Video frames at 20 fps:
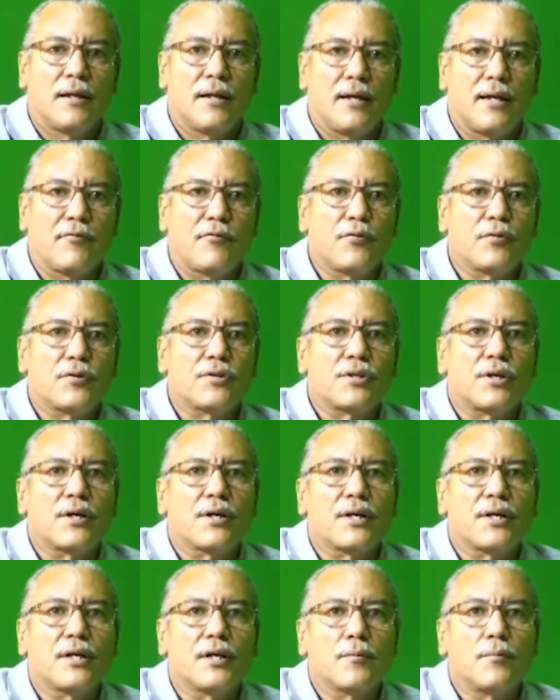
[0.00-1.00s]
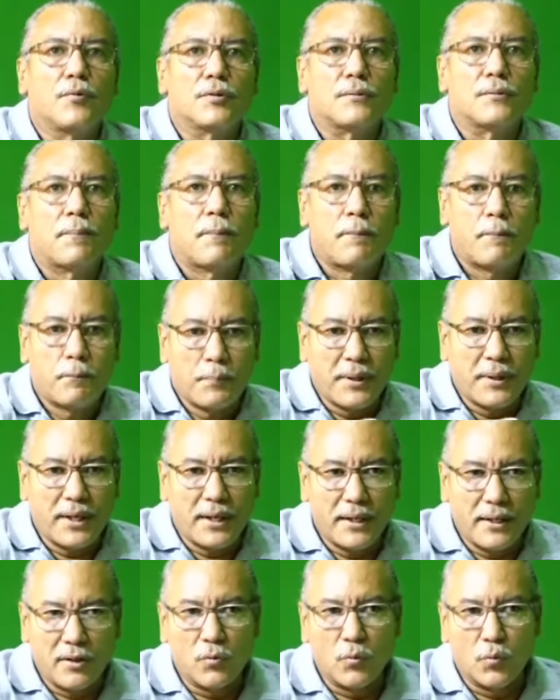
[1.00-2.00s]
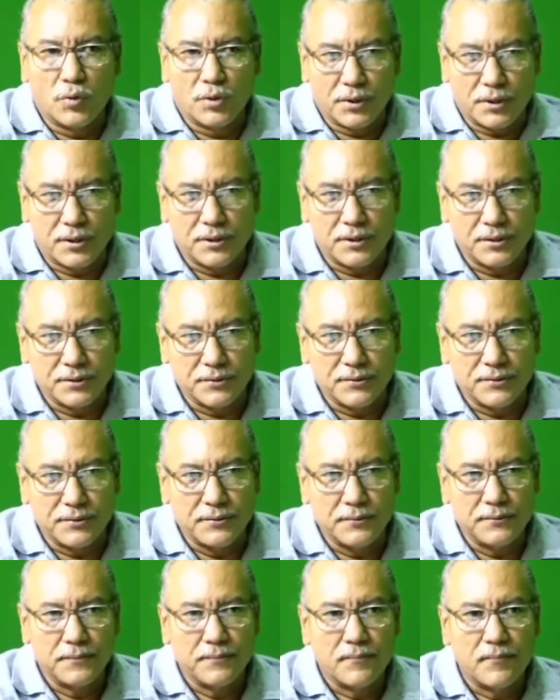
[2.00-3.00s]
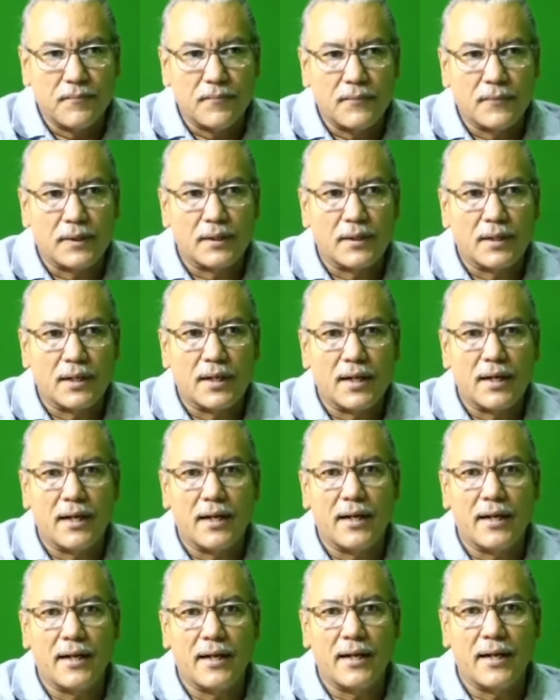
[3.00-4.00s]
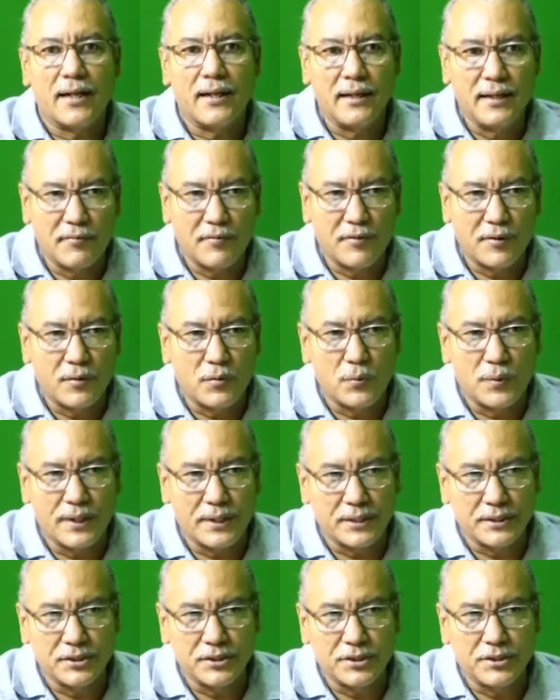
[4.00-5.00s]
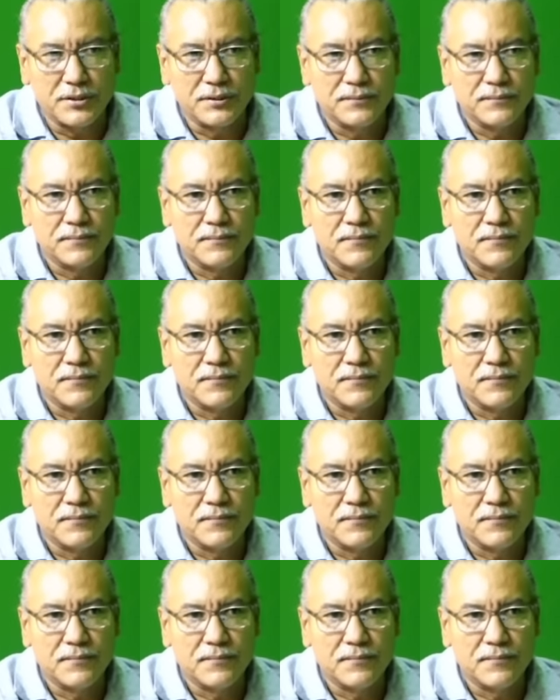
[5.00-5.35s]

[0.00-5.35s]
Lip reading: if you're talking about paying workers a living wage,